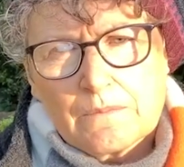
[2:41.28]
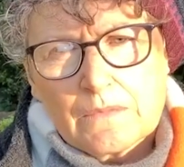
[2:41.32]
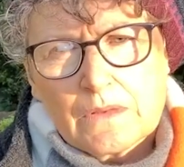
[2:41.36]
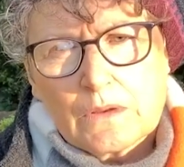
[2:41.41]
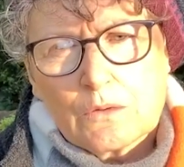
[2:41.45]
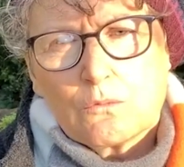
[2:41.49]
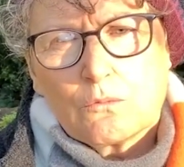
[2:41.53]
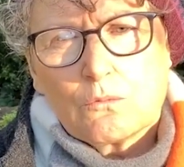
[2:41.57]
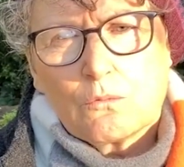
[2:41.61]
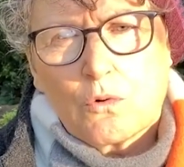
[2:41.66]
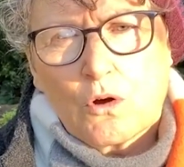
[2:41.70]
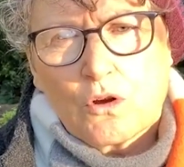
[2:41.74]

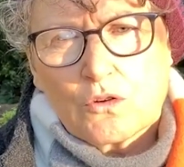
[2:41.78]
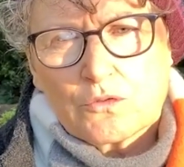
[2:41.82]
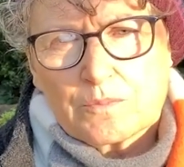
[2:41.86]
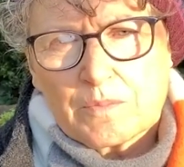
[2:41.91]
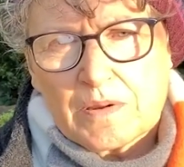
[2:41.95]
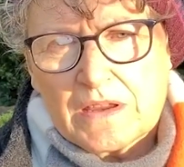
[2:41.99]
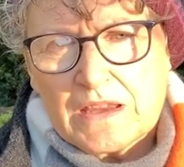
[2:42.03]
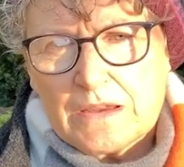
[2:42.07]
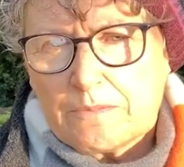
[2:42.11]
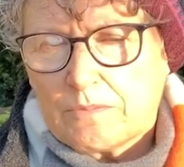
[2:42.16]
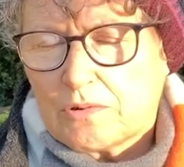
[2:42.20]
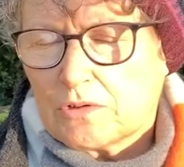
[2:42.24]
what
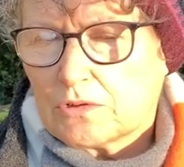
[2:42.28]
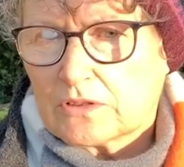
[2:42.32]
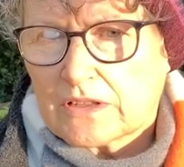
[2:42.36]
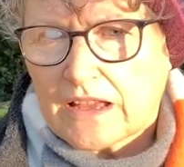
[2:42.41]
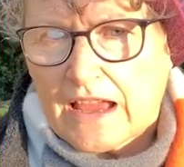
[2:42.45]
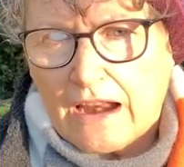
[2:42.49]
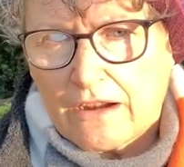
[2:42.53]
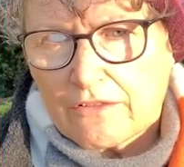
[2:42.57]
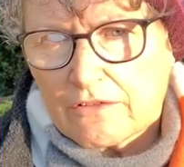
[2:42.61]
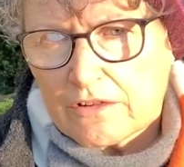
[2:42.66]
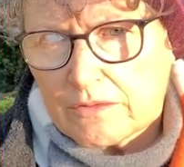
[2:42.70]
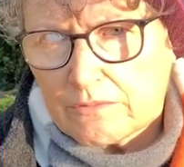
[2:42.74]
people
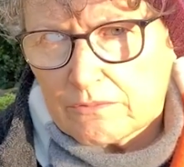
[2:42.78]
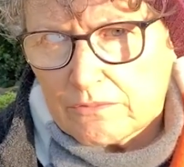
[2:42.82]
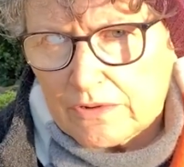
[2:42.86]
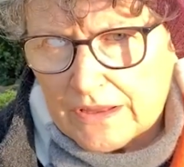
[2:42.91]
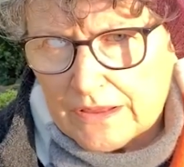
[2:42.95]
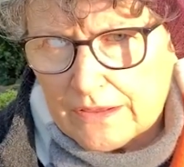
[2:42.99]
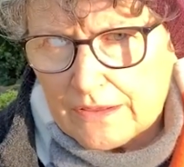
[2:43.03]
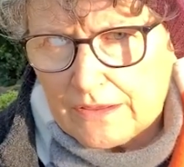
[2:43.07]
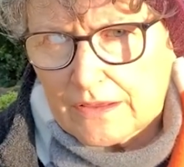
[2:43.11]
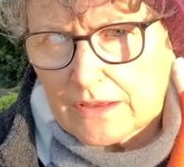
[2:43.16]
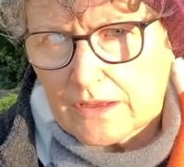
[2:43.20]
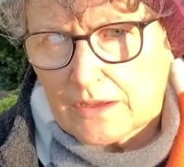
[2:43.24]
carry
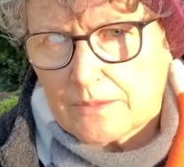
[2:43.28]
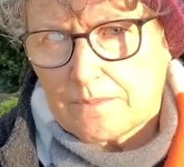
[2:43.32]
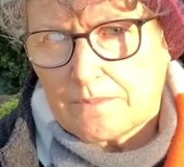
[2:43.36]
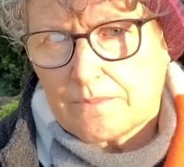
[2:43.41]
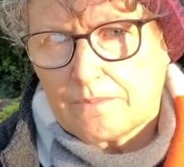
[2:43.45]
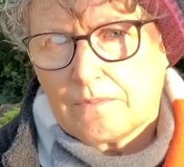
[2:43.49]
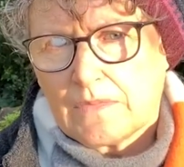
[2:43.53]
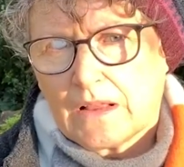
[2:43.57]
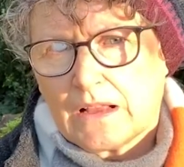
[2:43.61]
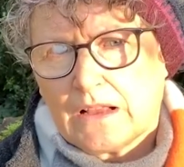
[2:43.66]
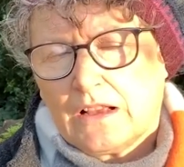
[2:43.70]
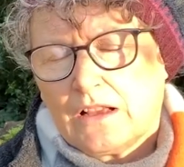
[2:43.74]
with them,
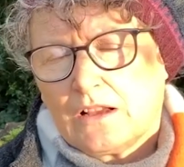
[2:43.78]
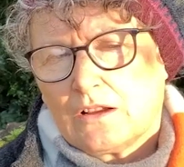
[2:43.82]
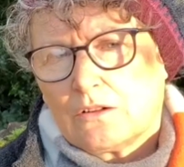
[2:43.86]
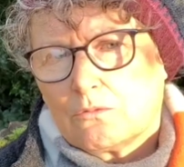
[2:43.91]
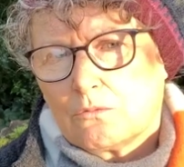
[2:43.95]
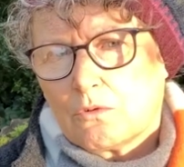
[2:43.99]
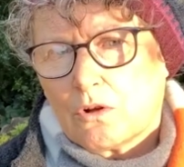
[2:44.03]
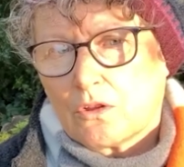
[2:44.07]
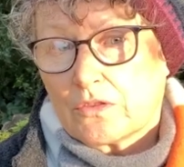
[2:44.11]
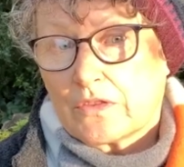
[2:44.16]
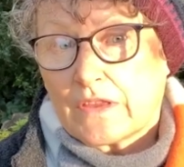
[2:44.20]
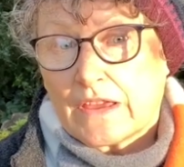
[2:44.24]

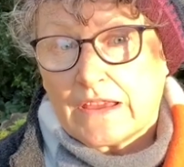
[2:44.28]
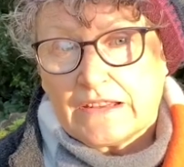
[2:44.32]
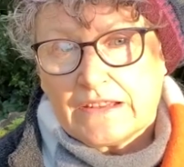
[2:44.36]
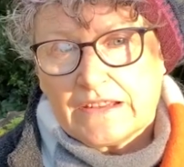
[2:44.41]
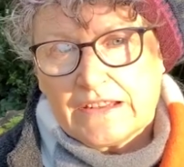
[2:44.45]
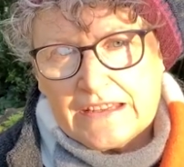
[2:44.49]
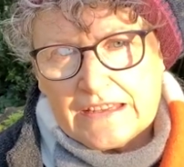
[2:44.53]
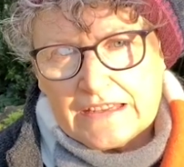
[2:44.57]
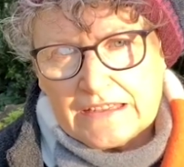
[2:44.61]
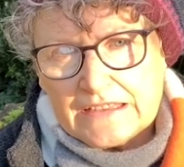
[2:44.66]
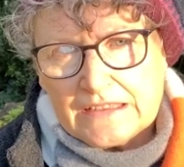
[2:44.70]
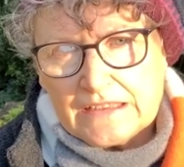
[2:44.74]
what they
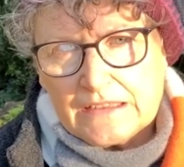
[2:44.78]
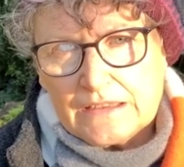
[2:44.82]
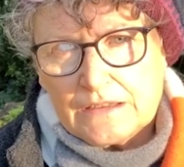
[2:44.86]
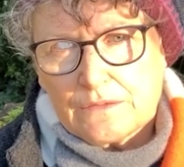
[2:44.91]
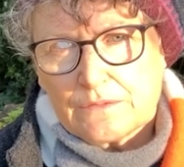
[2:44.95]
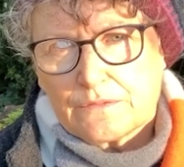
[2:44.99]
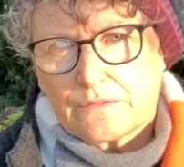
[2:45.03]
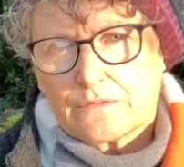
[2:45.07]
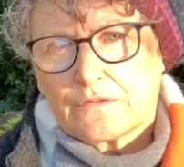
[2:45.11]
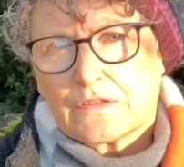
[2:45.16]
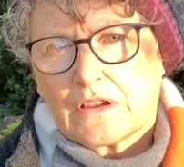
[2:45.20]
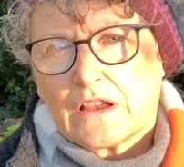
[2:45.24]

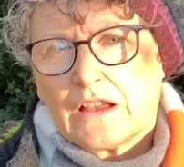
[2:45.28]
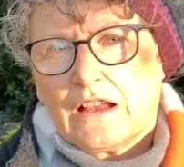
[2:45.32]
leave,